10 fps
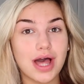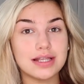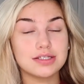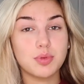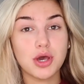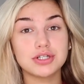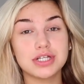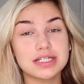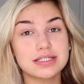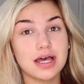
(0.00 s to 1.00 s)
and
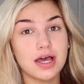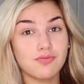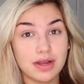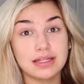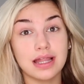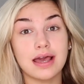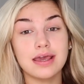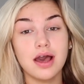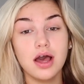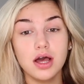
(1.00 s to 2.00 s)
purchase a ring
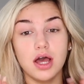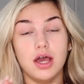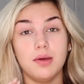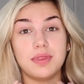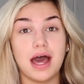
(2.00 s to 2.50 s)
light that